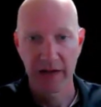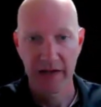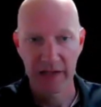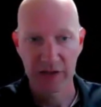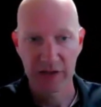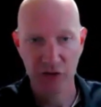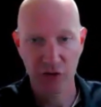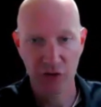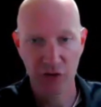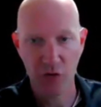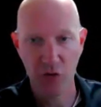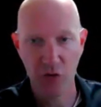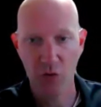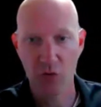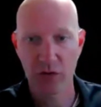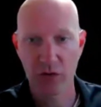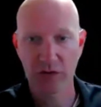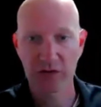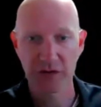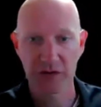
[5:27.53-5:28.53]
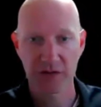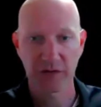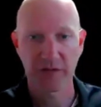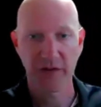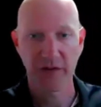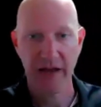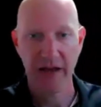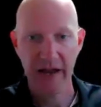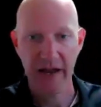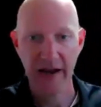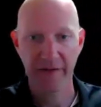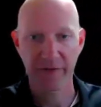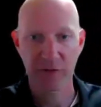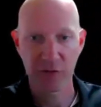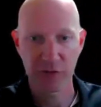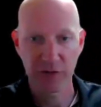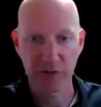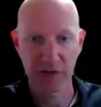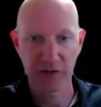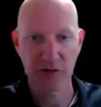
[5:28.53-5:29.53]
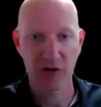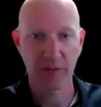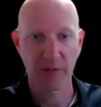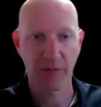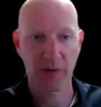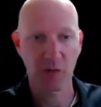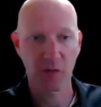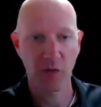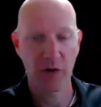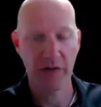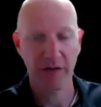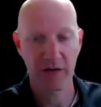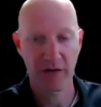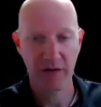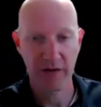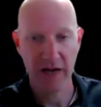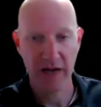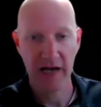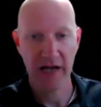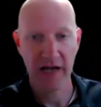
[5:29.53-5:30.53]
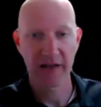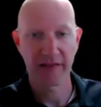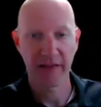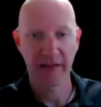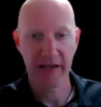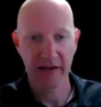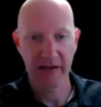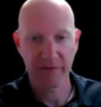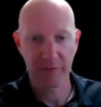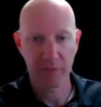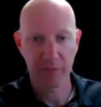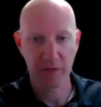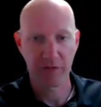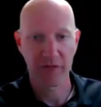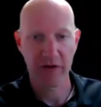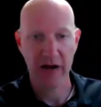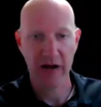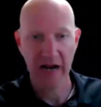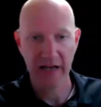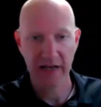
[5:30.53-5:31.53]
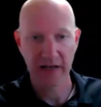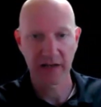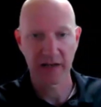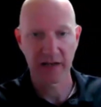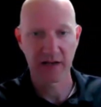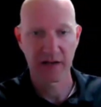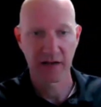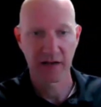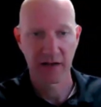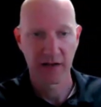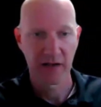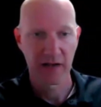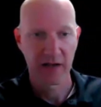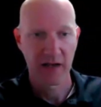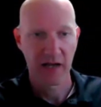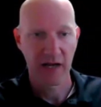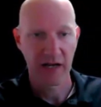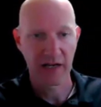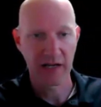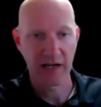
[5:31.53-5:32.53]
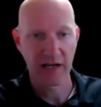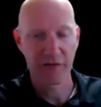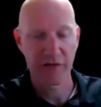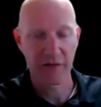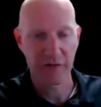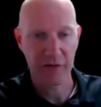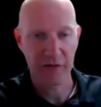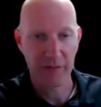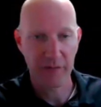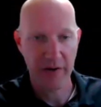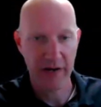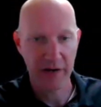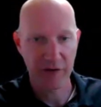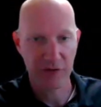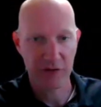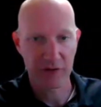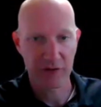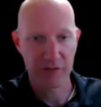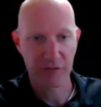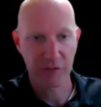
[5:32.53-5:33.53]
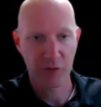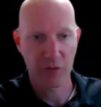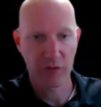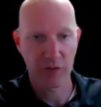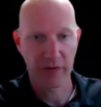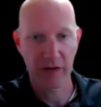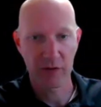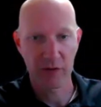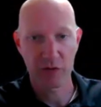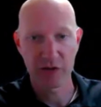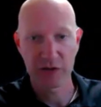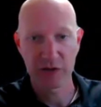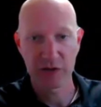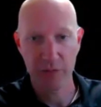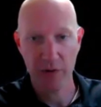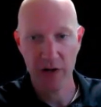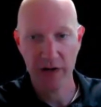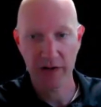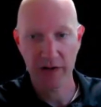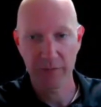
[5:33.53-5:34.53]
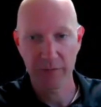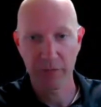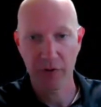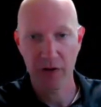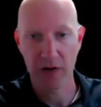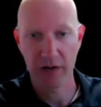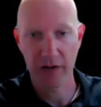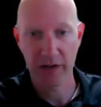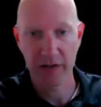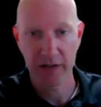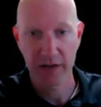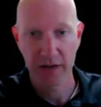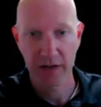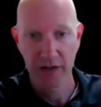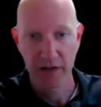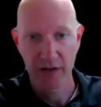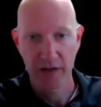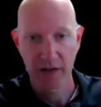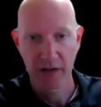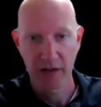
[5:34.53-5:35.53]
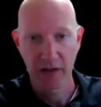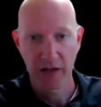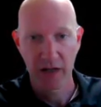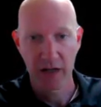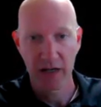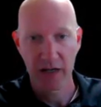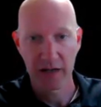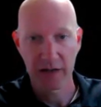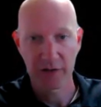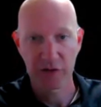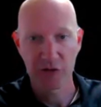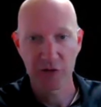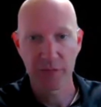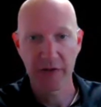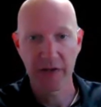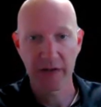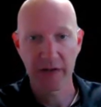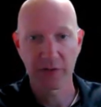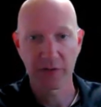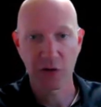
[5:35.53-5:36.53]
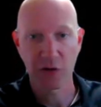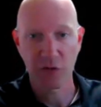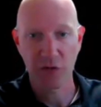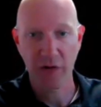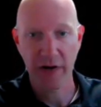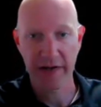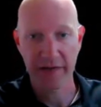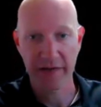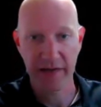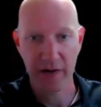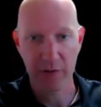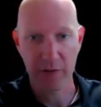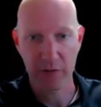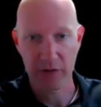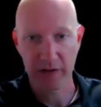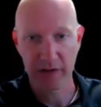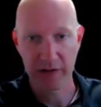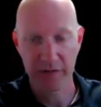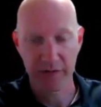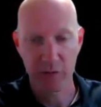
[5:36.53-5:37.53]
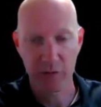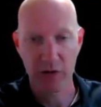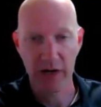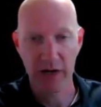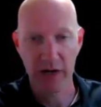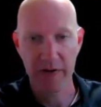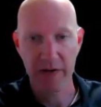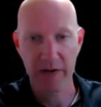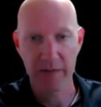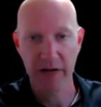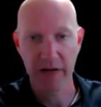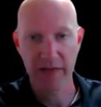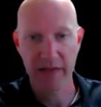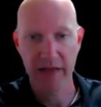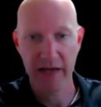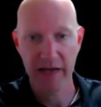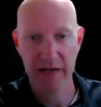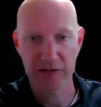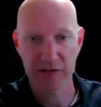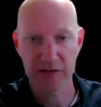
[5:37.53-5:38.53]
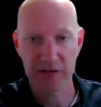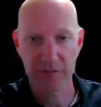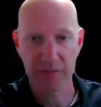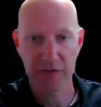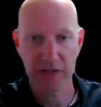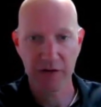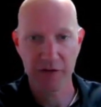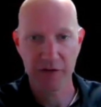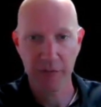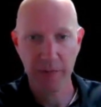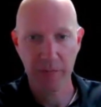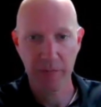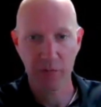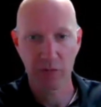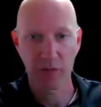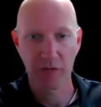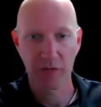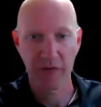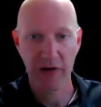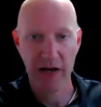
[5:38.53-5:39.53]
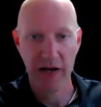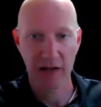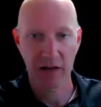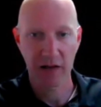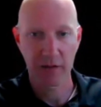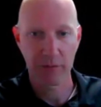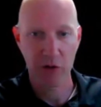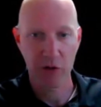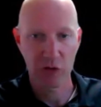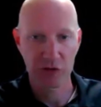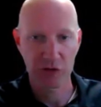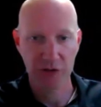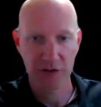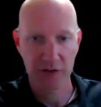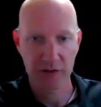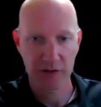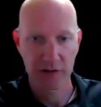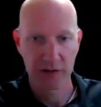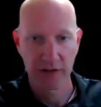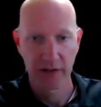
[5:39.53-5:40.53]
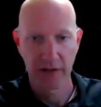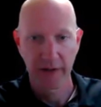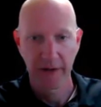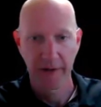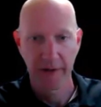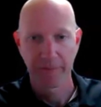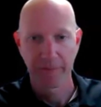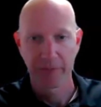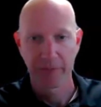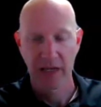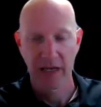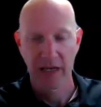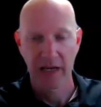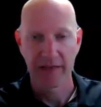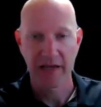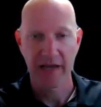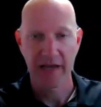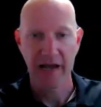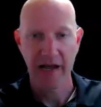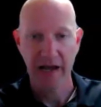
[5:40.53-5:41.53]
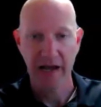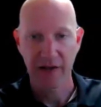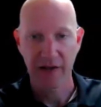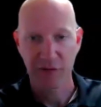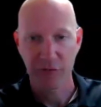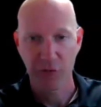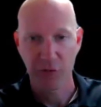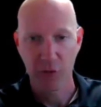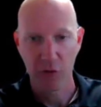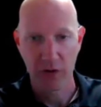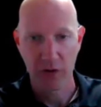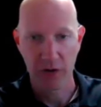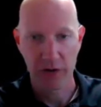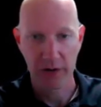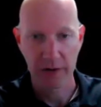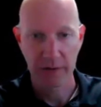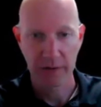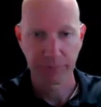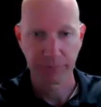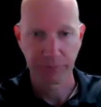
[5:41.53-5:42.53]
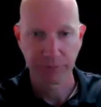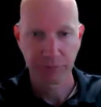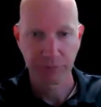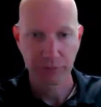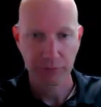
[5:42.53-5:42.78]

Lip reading: And so the courts have to determine whether or not they have provided enough information for the responding party to be able to grant that relief. And what I mean by that is sometimes people will file a motion and they ask for